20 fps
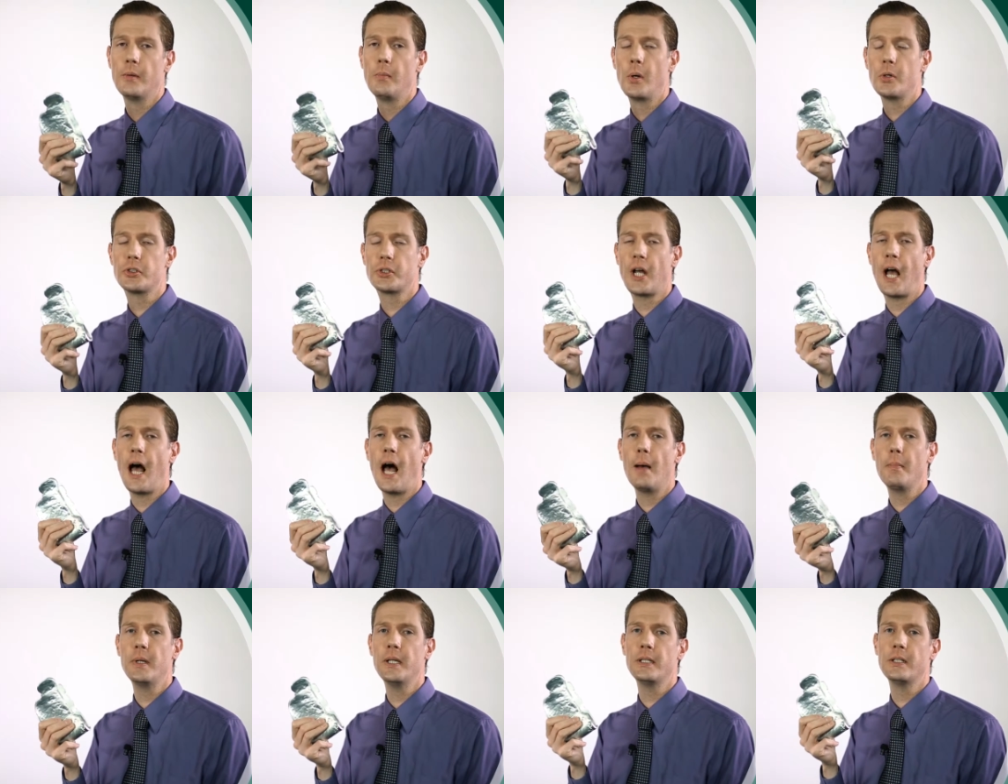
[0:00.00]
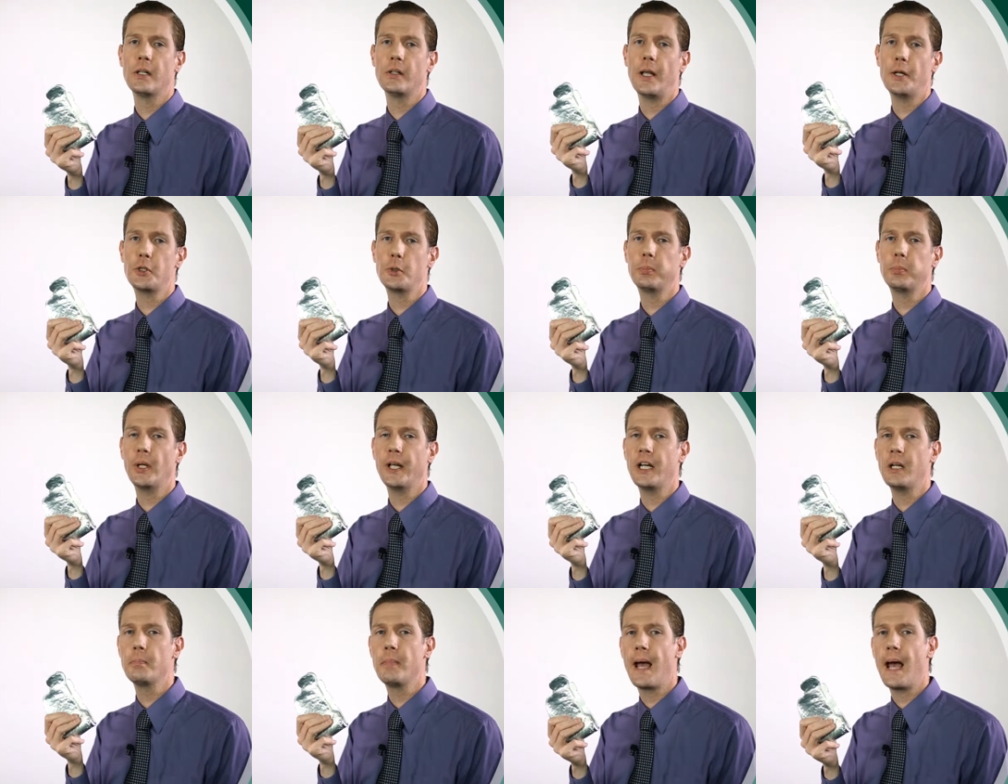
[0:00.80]
The most common
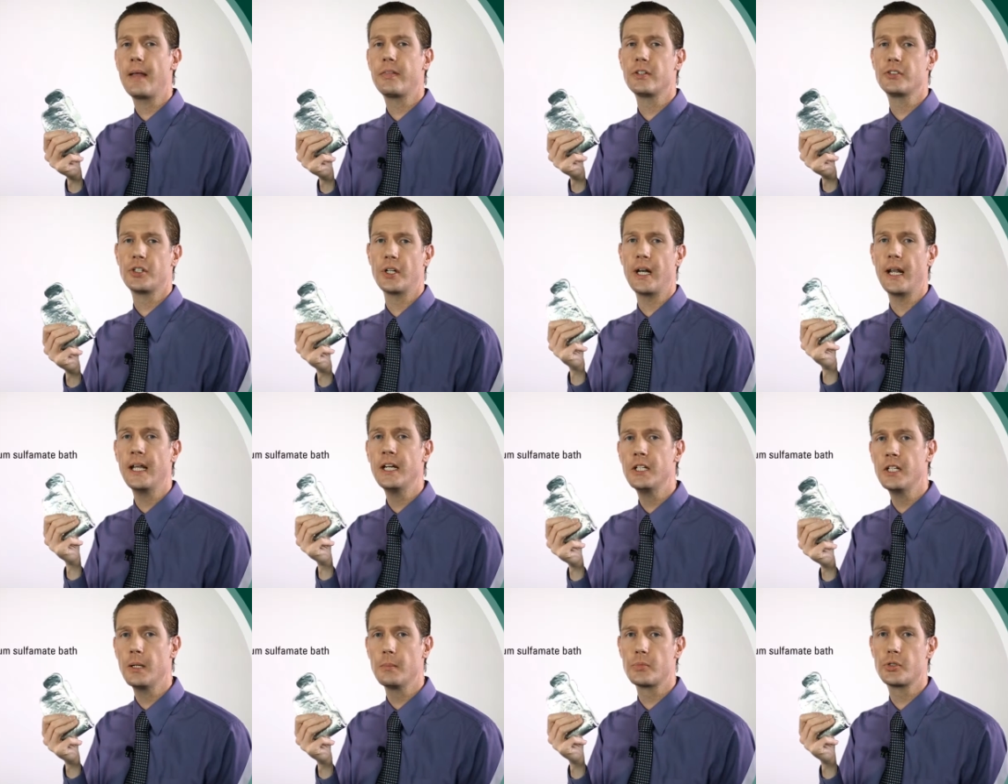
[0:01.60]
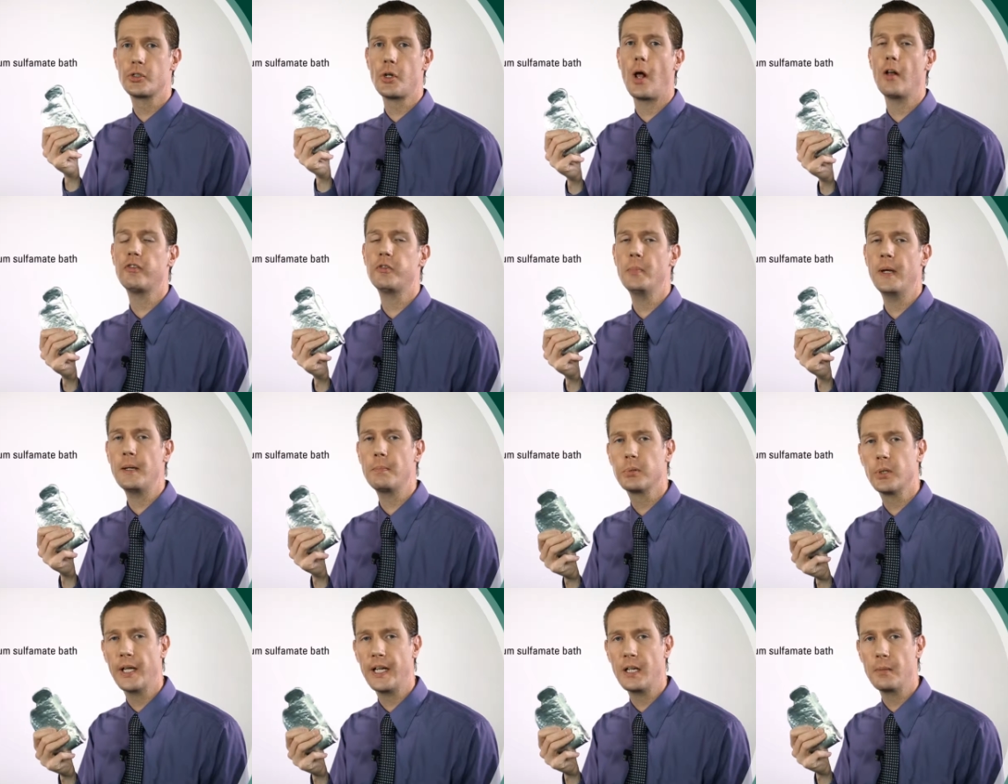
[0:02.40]
electroplating bath is an indium
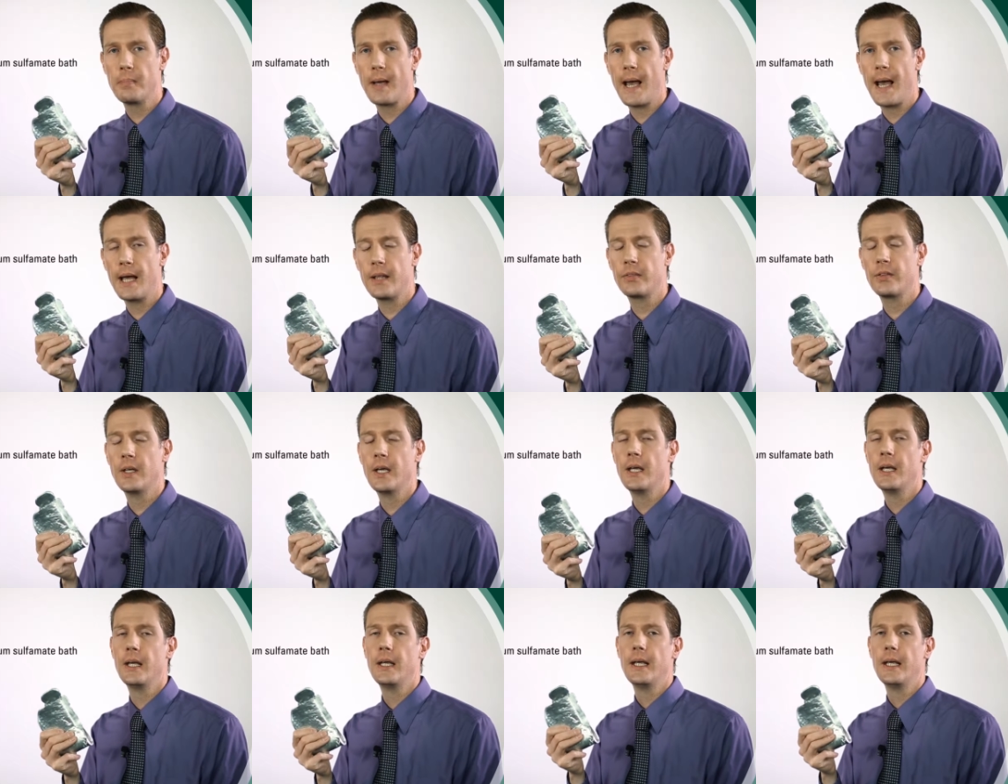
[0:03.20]
sulfamate plating bath.